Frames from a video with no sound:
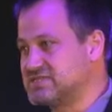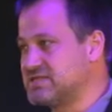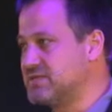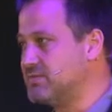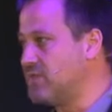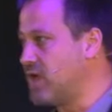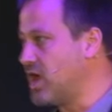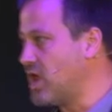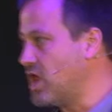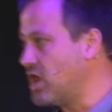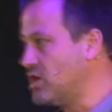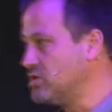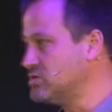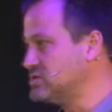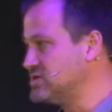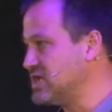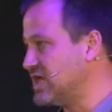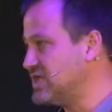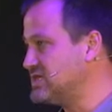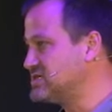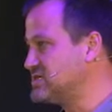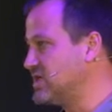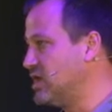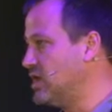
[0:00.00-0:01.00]
to my own
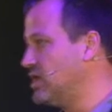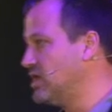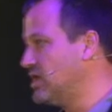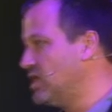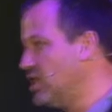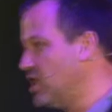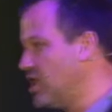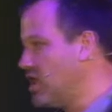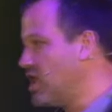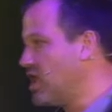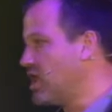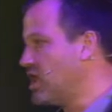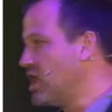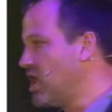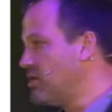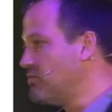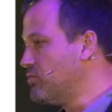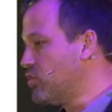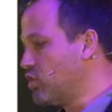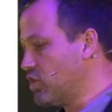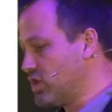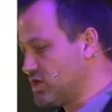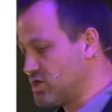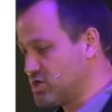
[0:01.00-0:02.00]
data and I'm
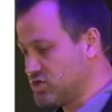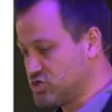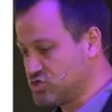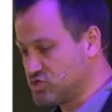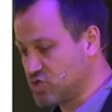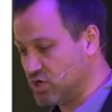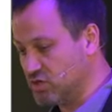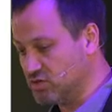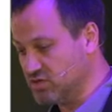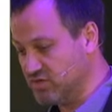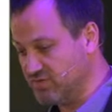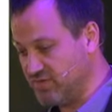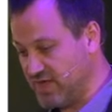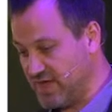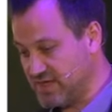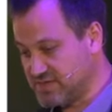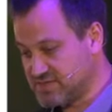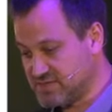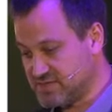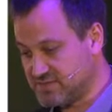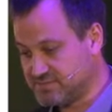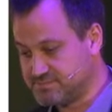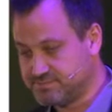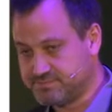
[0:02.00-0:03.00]
more in control of it.